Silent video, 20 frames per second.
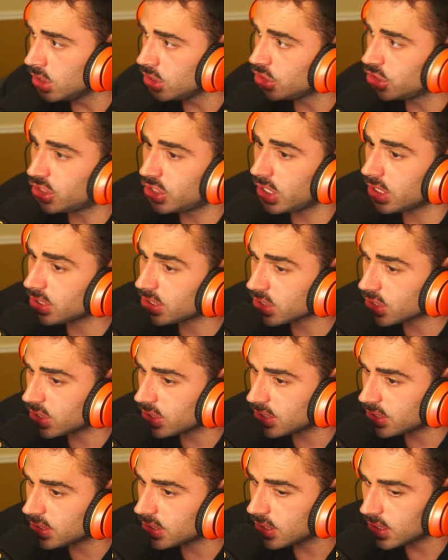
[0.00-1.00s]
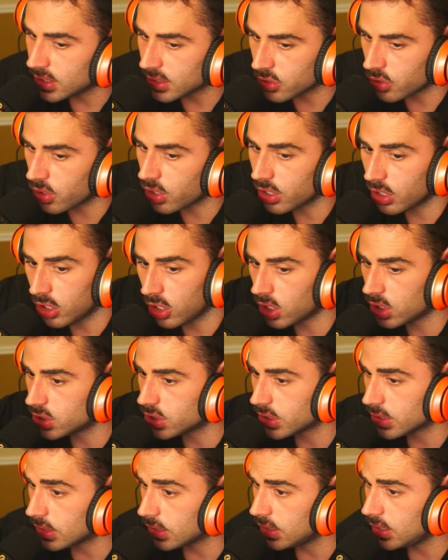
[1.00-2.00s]
just cuz
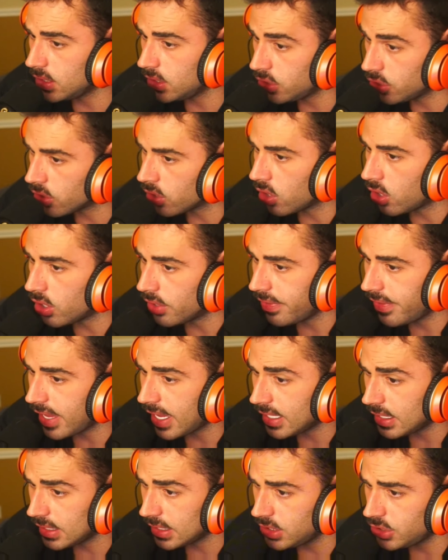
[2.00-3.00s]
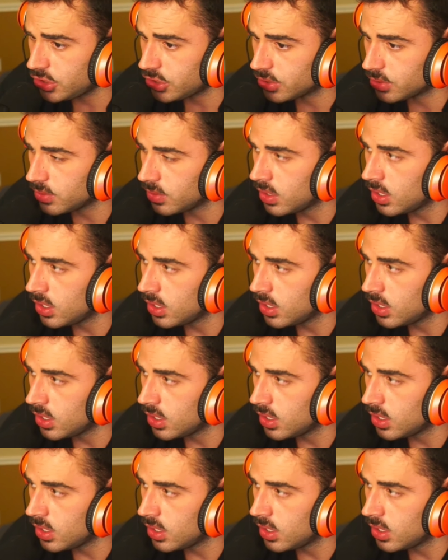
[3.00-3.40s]
chronologically you're on that issue.